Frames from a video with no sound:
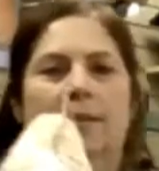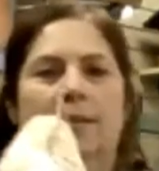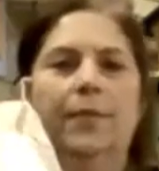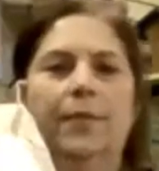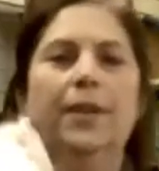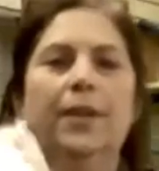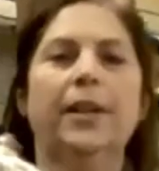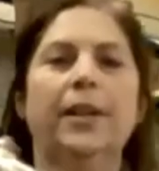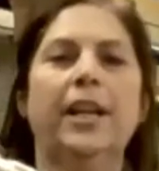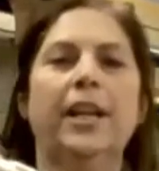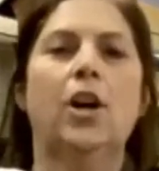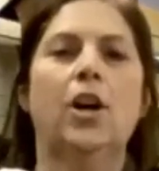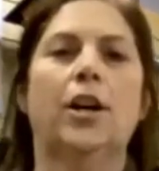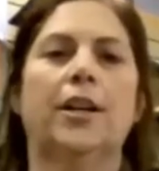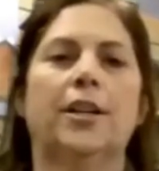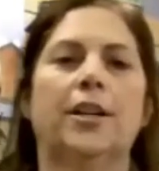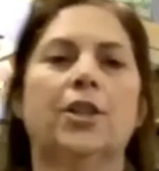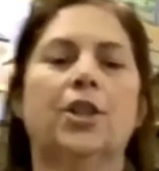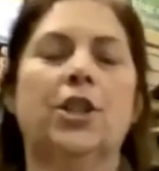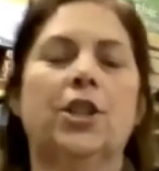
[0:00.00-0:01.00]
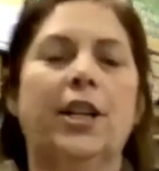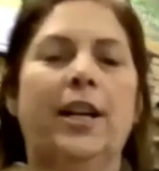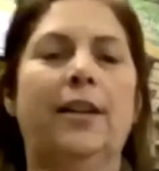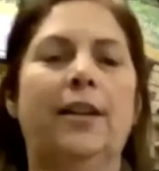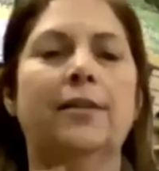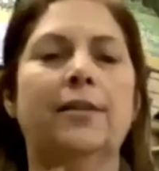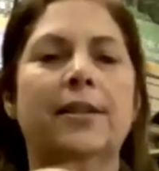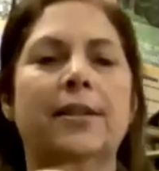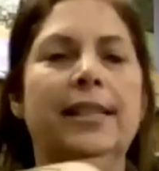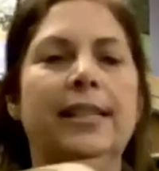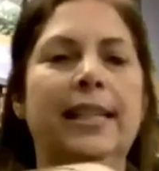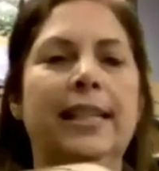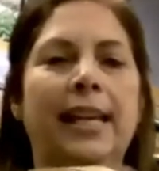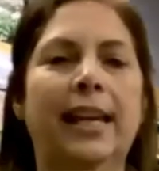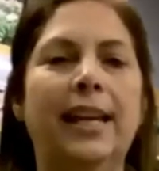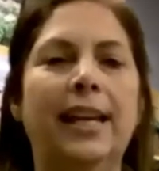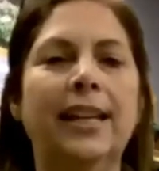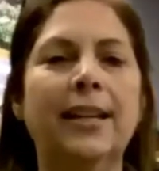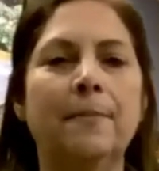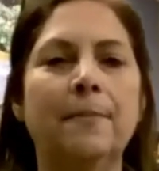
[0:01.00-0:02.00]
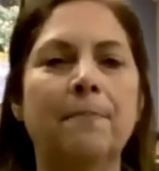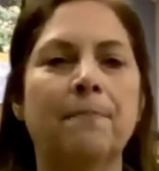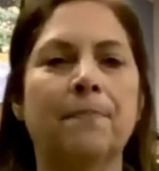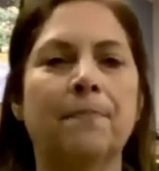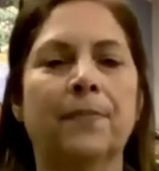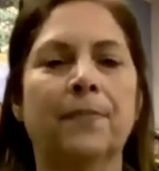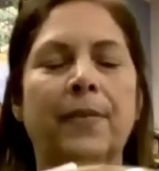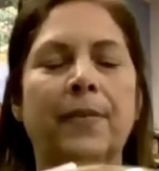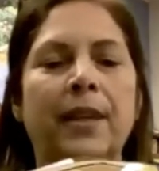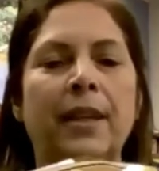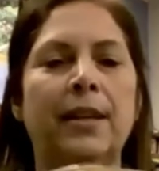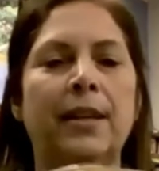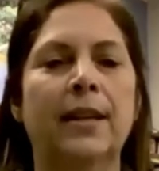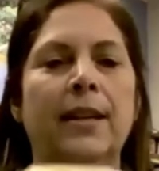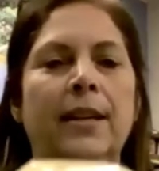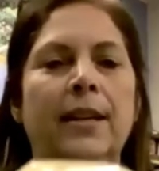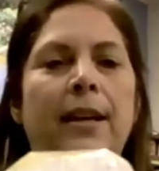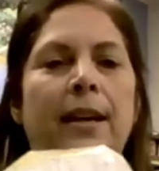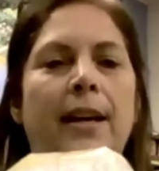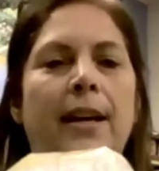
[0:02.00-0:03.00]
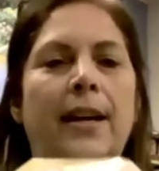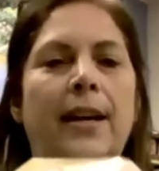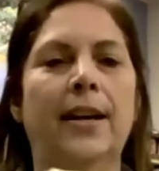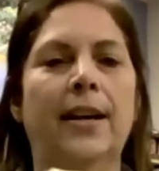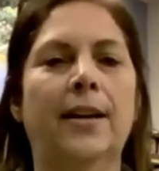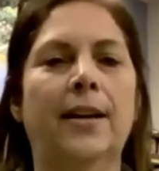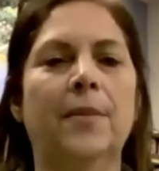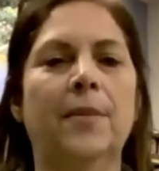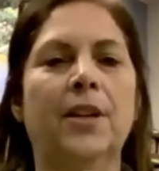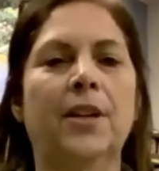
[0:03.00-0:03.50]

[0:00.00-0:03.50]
very hard shelled seed. Uh, I'm not